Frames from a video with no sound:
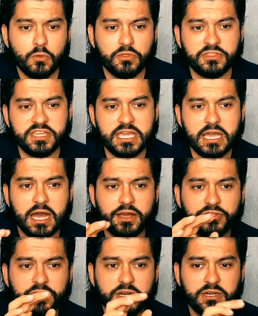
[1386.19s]
The
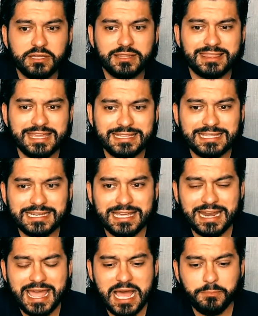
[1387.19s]
other thing that
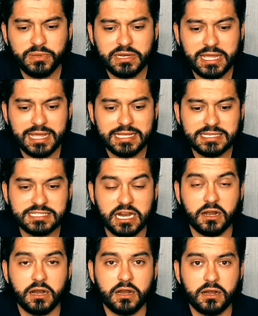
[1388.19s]
can happen is
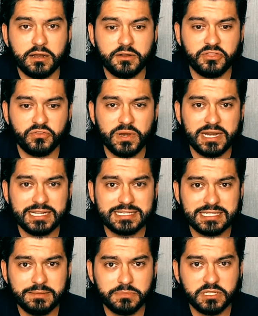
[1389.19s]
arthritic
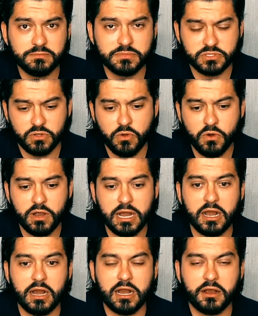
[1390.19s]
symptoms
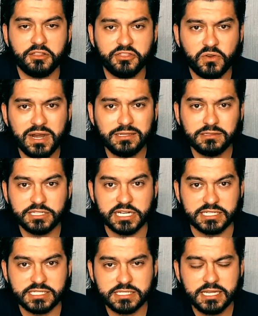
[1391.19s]
or
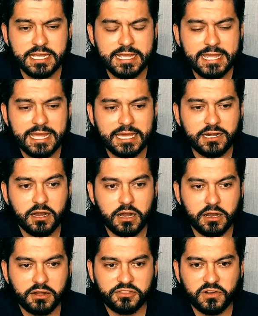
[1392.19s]
arthralgias. And
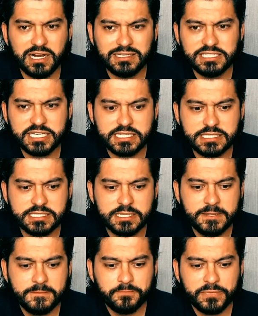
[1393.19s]
arthralgias
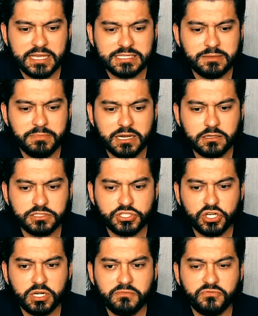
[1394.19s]
is the medical
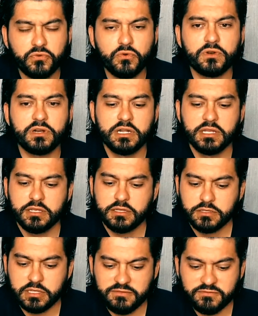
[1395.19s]
term for
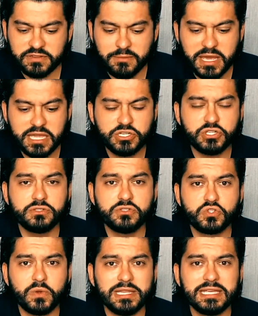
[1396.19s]
inflammation,
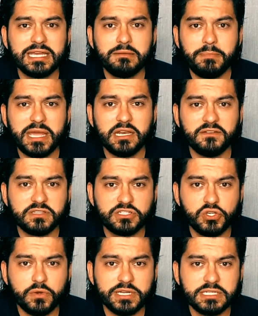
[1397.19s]
swelling, and pain of the
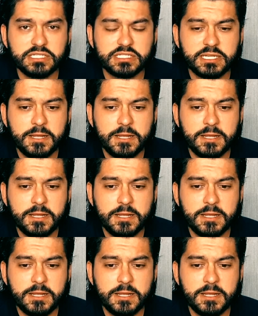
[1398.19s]
joints.